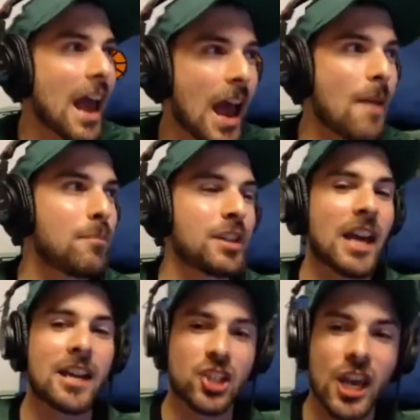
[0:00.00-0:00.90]

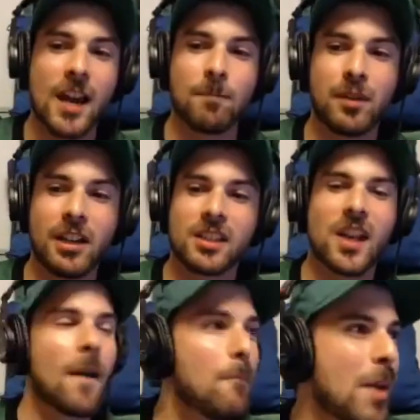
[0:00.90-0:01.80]
NBA champions,
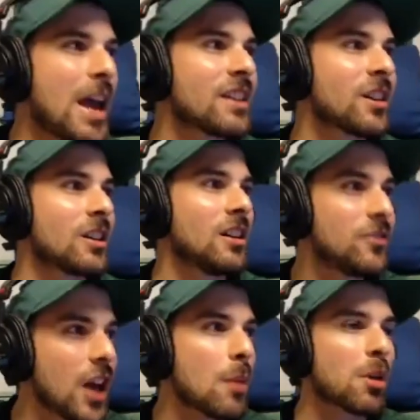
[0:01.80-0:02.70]
banner
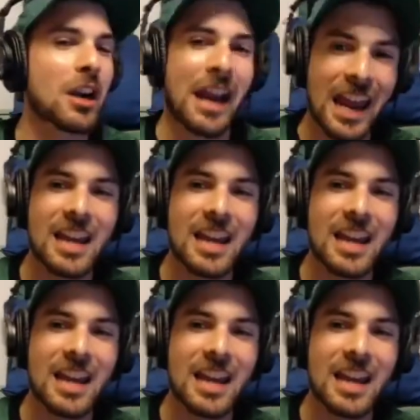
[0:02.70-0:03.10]
number